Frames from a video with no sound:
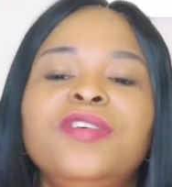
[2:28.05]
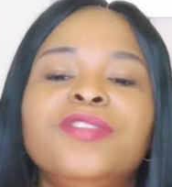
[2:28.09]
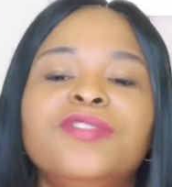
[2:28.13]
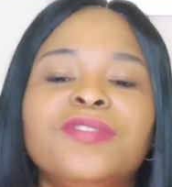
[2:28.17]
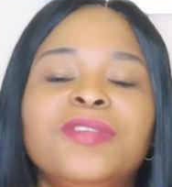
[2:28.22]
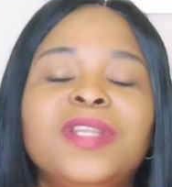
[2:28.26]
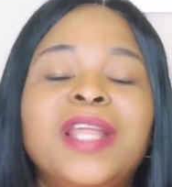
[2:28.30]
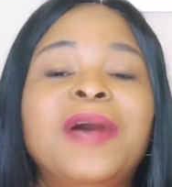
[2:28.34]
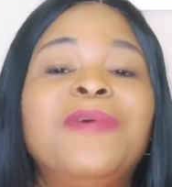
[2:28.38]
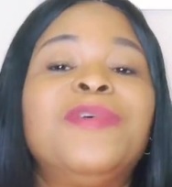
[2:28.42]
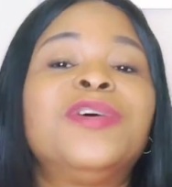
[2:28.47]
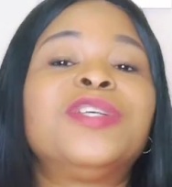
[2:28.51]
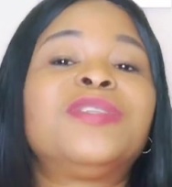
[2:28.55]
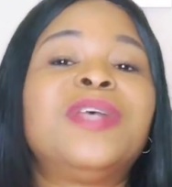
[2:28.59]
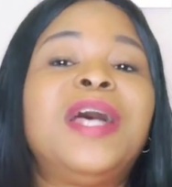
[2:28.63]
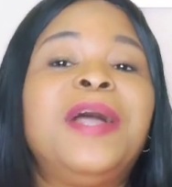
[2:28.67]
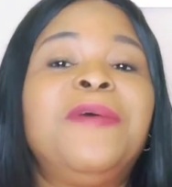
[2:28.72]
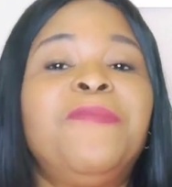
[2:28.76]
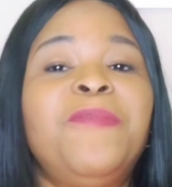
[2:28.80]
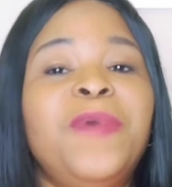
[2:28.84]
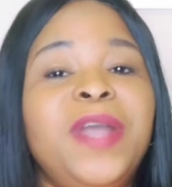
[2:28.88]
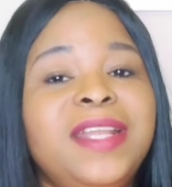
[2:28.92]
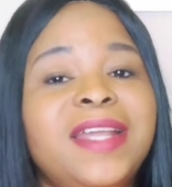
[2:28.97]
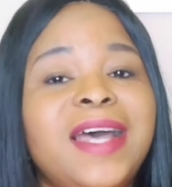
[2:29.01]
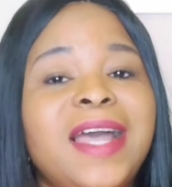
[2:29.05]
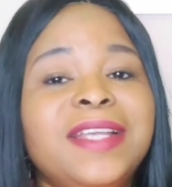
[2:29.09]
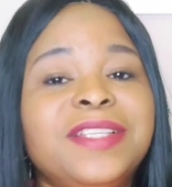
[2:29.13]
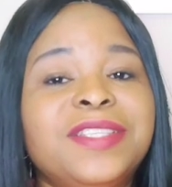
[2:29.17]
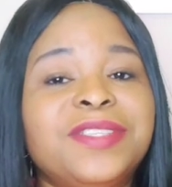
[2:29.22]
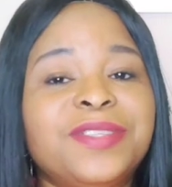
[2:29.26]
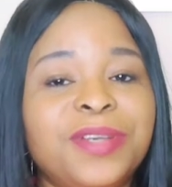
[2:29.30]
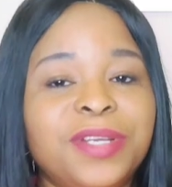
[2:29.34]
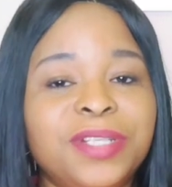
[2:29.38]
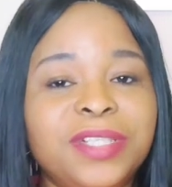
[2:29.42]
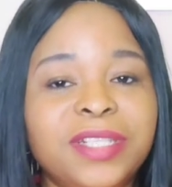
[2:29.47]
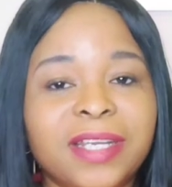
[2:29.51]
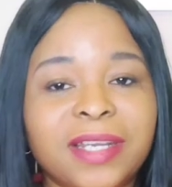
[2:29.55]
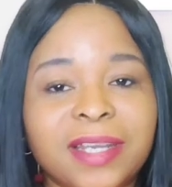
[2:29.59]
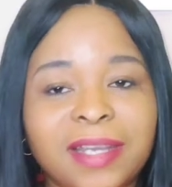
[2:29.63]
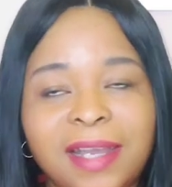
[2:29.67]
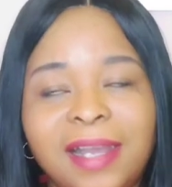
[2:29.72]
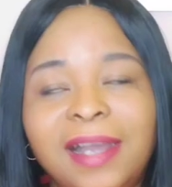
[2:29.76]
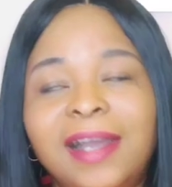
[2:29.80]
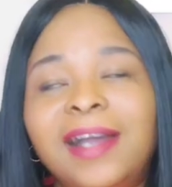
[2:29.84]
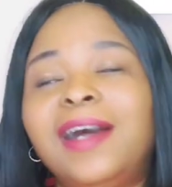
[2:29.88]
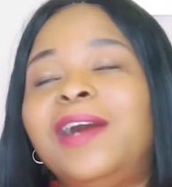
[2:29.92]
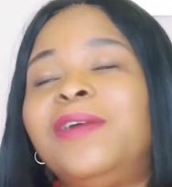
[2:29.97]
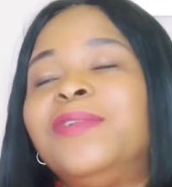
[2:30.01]
So that was like, when I saw the
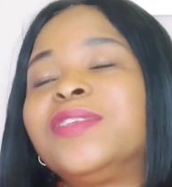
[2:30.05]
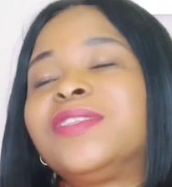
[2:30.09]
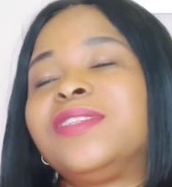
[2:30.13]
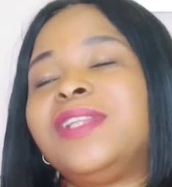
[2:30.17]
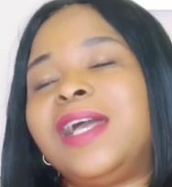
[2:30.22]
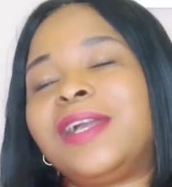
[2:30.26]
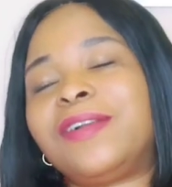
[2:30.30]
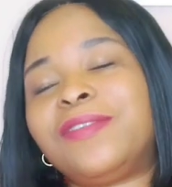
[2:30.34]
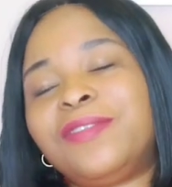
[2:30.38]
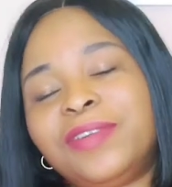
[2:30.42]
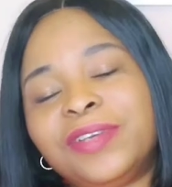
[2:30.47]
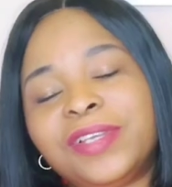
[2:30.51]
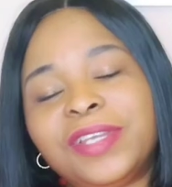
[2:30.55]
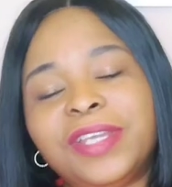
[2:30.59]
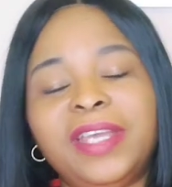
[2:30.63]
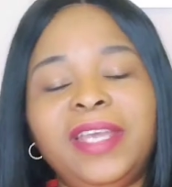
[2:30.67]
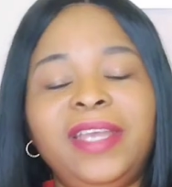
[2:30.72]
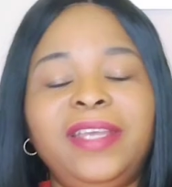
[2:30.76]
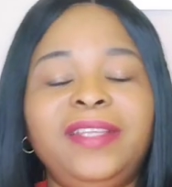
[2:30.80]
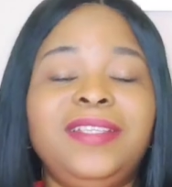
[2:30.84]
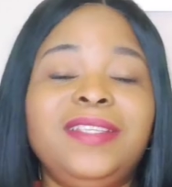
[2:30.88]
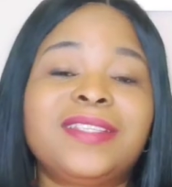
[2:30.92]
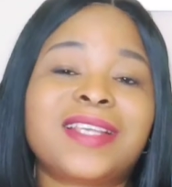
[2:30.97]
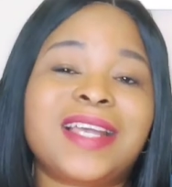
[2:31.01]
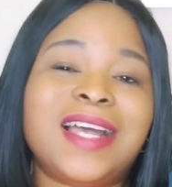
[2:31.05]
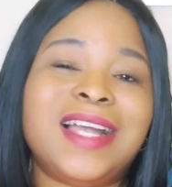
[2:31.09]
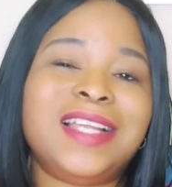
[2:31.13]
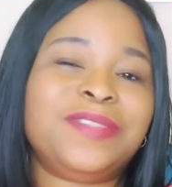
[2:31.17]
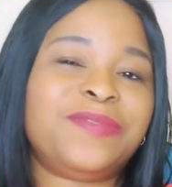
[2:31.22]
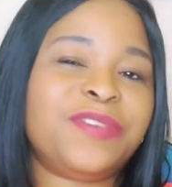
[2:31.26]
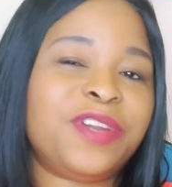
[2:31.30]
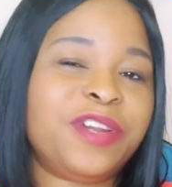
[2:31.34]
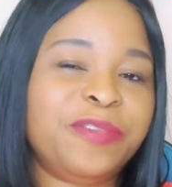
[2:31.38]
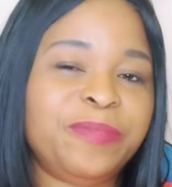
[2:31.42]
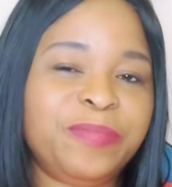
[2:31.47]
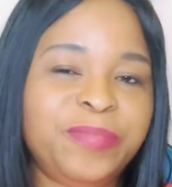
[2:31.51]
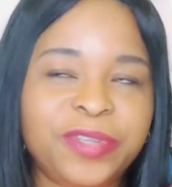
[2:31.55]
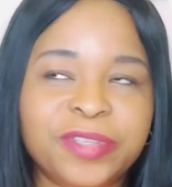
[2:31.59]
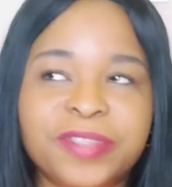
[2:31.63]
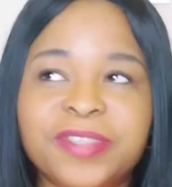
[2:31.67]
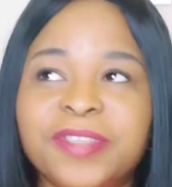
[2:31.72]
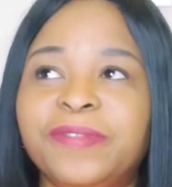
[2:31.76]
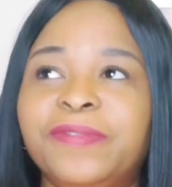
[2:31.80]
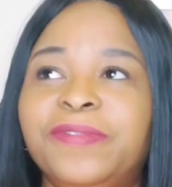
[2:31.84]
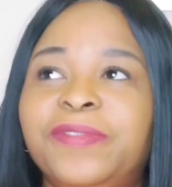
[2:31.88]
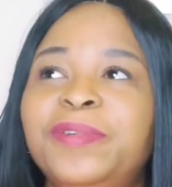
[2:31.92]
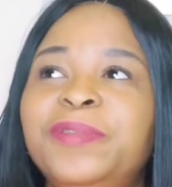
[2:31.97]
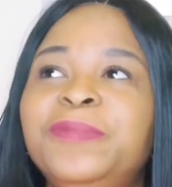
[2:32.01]
car, I was like, okay, this car is very
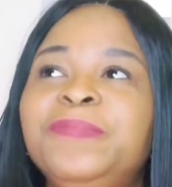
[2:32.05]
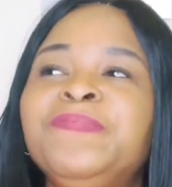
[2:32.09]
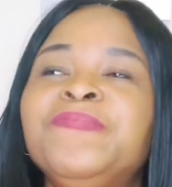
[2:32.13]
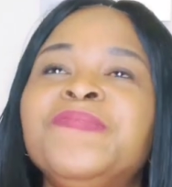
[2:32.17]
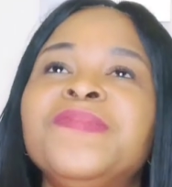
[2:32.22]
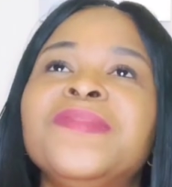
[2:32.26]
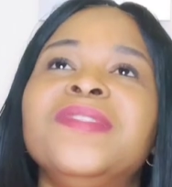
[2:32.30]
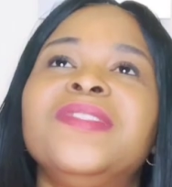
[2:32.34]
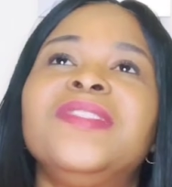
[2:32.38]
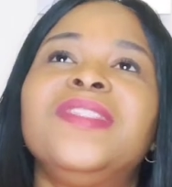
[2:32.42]
beautiful.